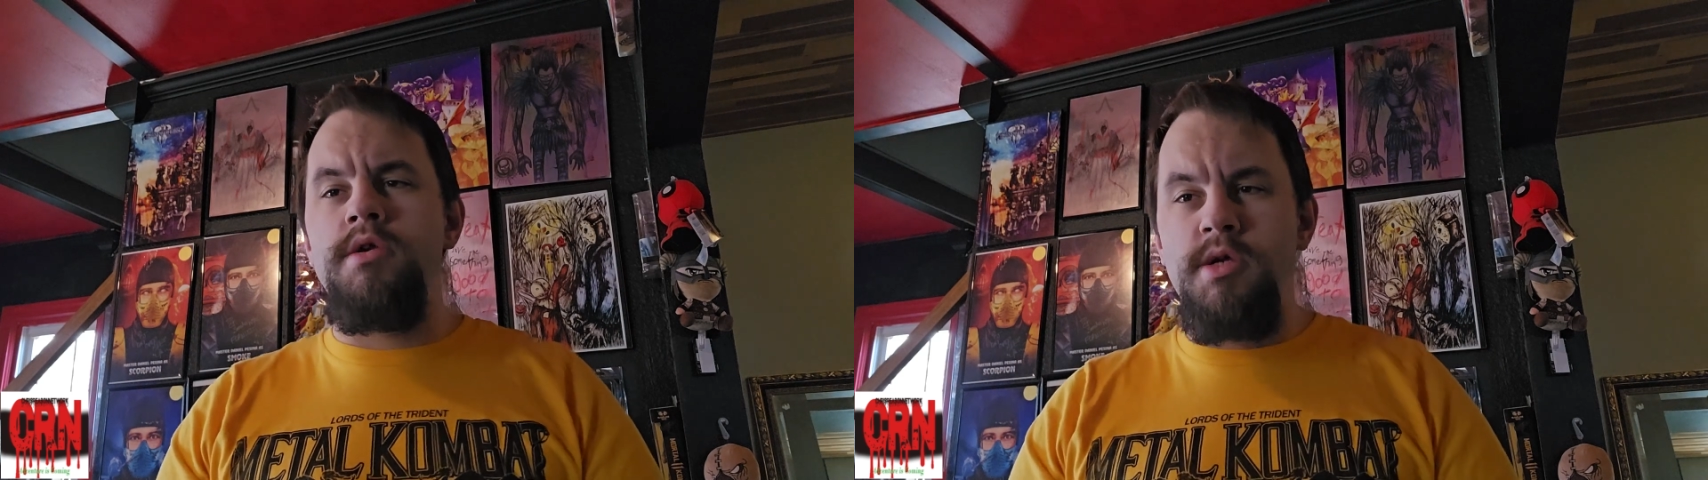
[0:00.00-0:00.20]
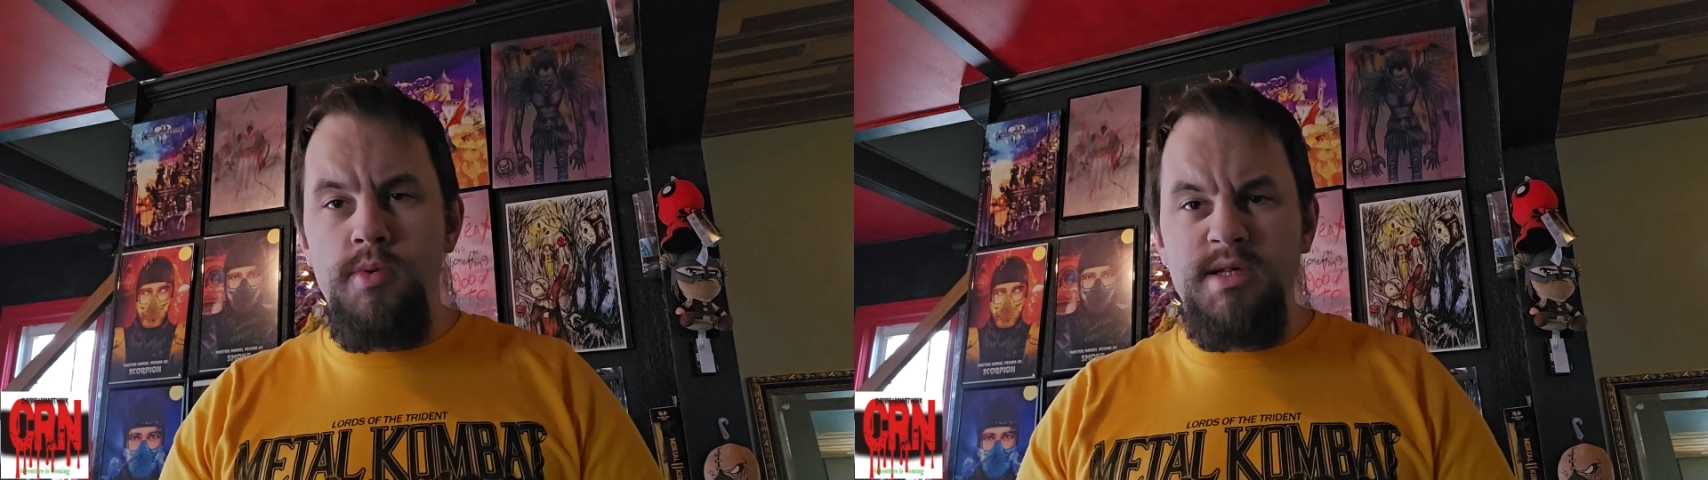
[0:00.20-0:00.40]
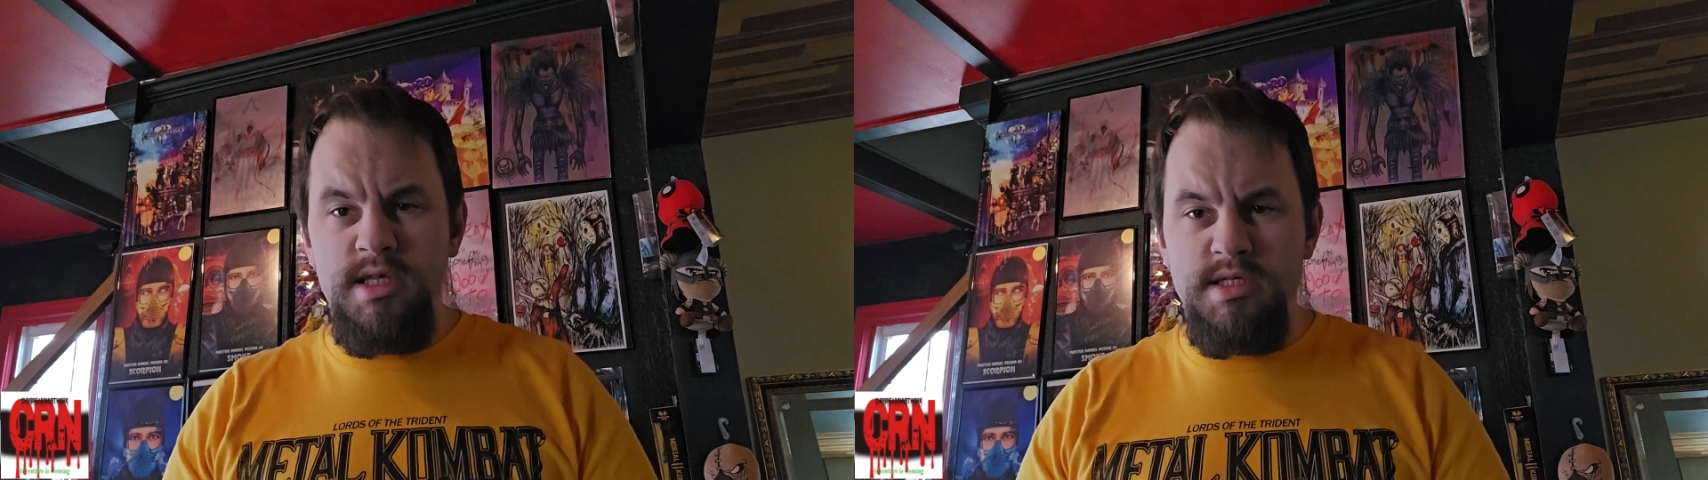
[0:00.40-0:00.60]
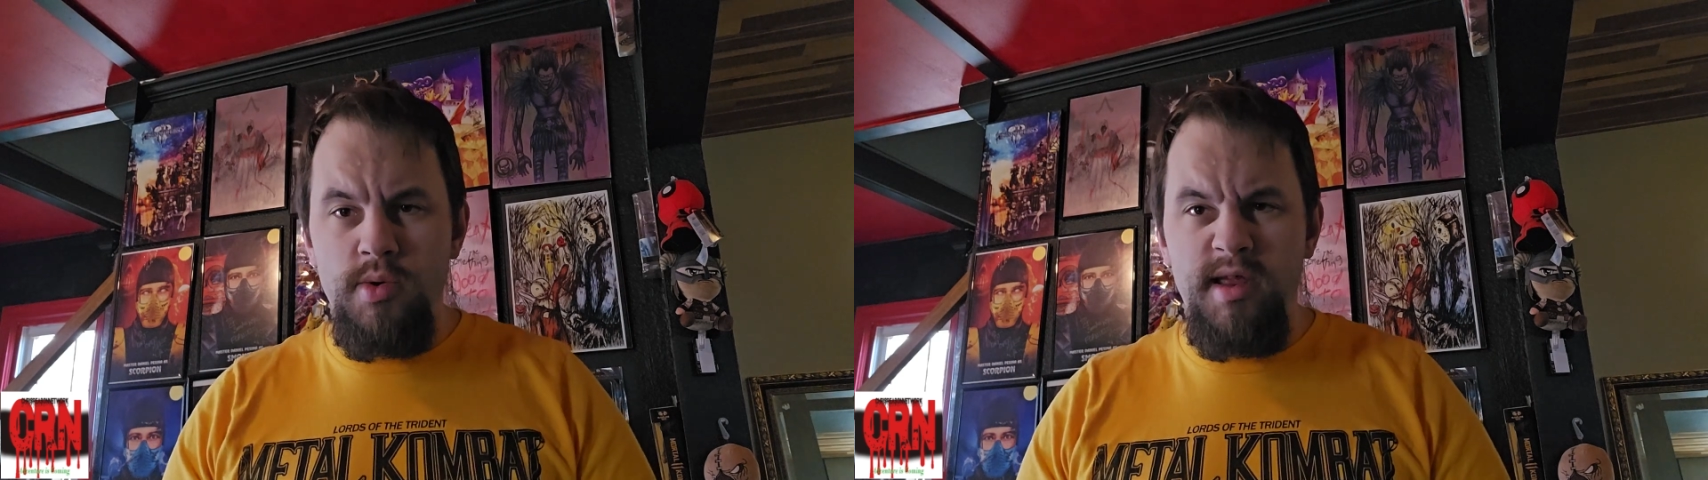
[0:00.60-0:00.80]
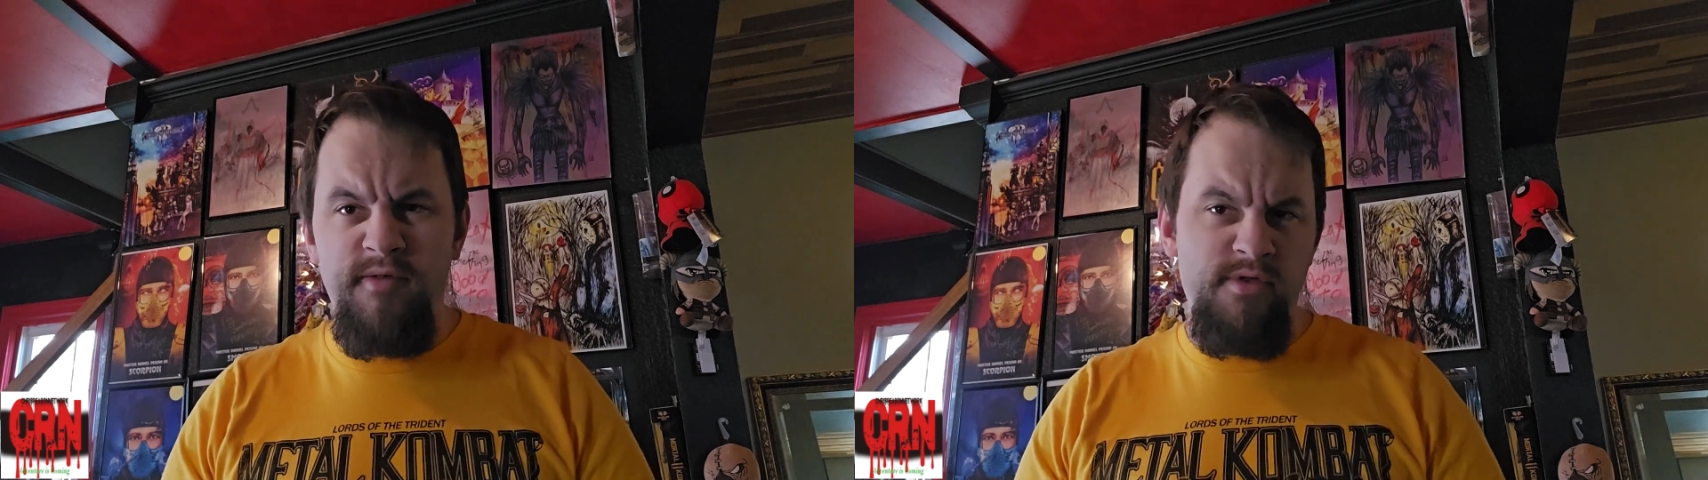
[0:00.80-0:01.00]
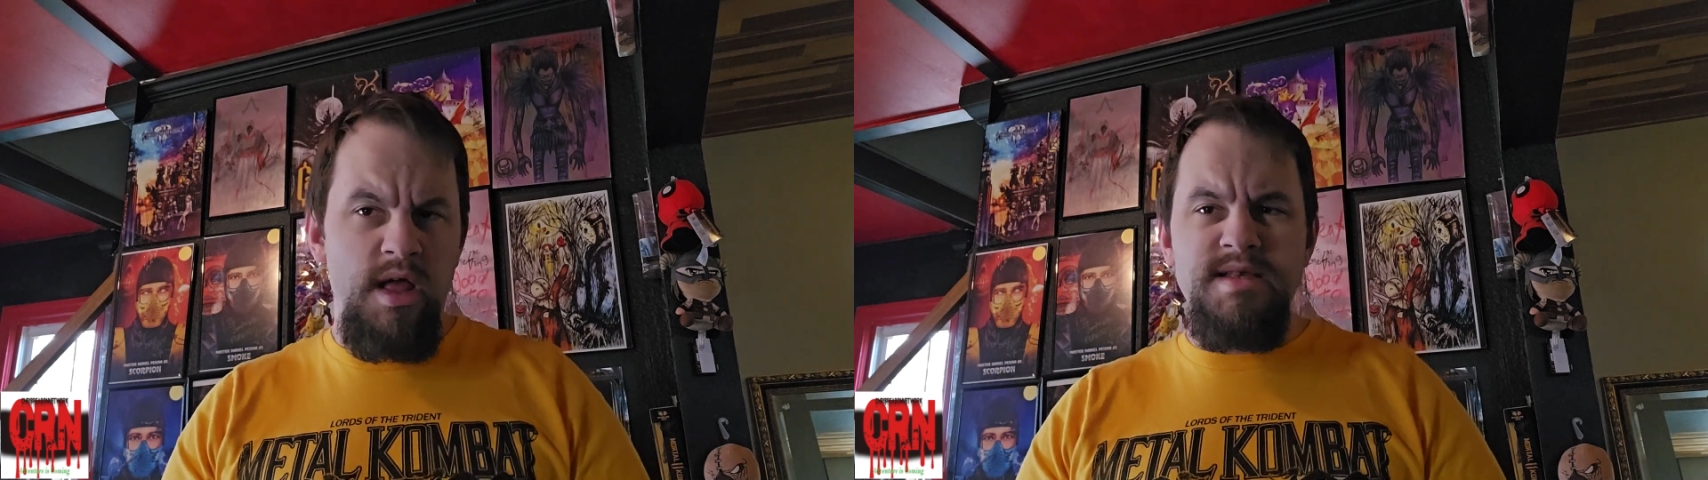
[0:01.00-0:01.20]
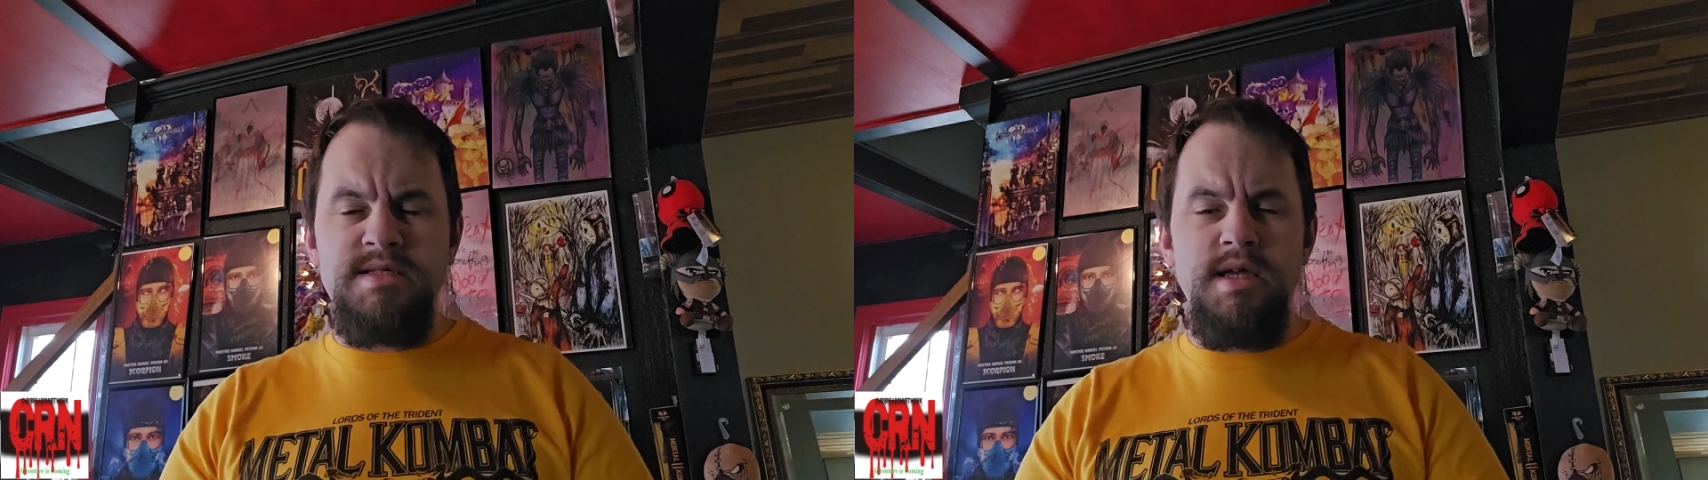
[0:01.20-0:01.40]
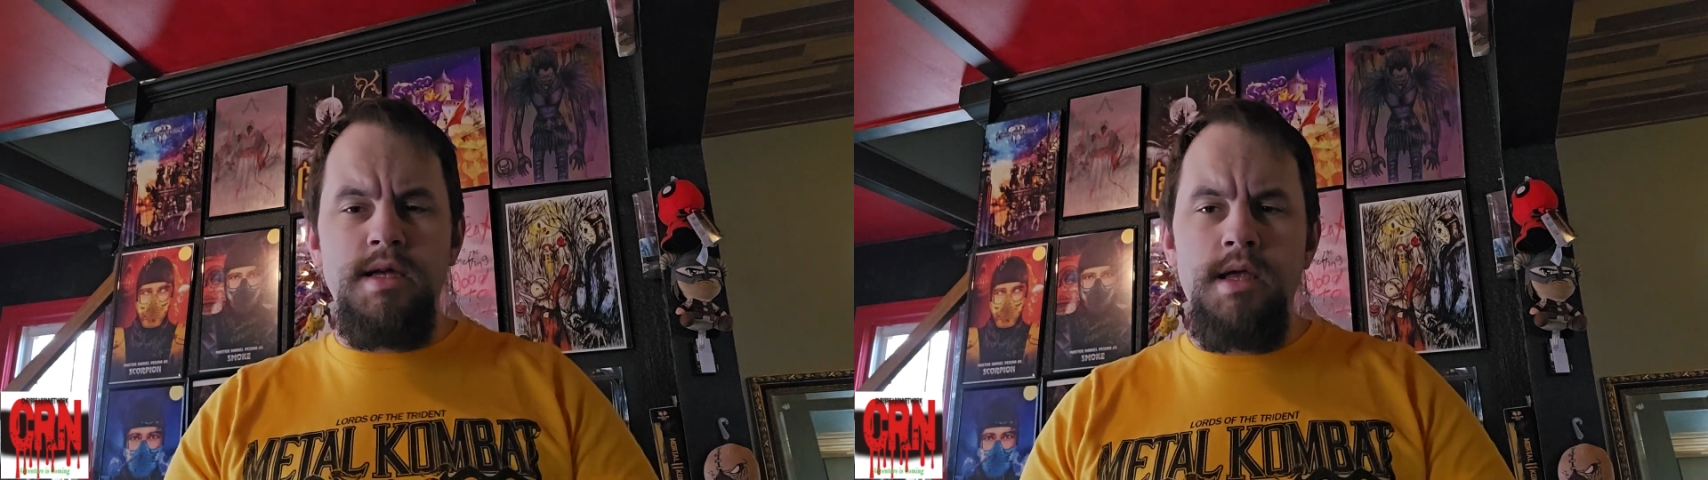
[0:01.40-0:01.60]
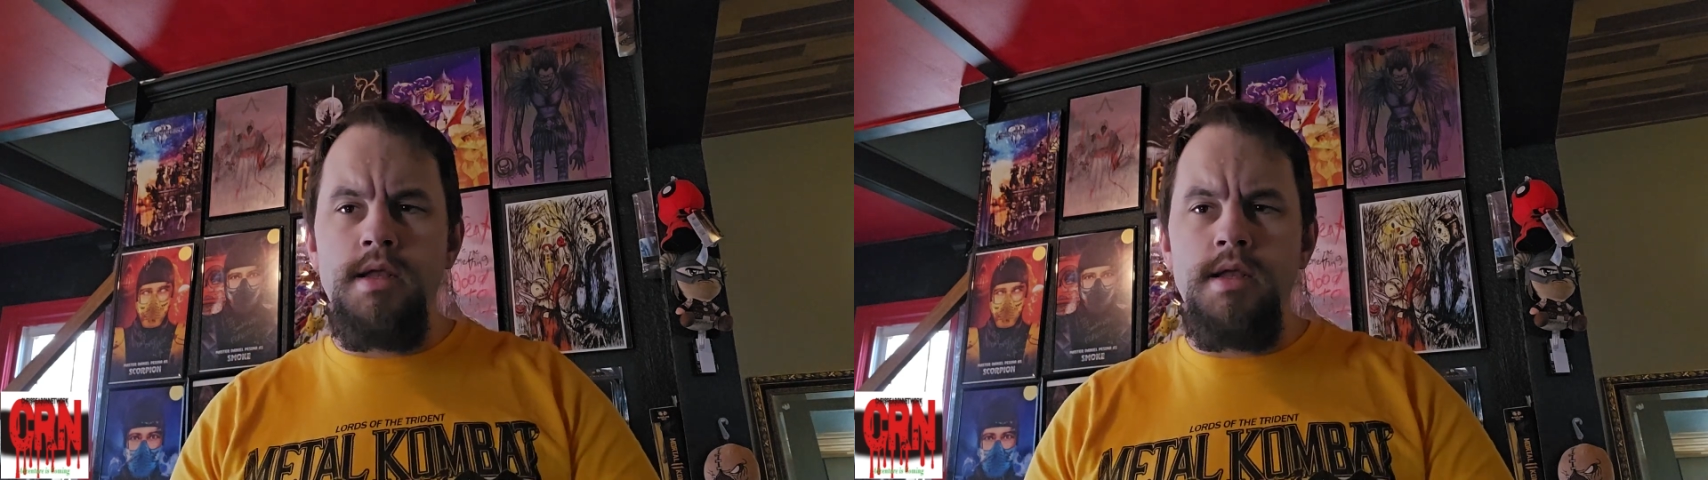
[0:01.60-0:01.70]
to as the Sony Flight Stick,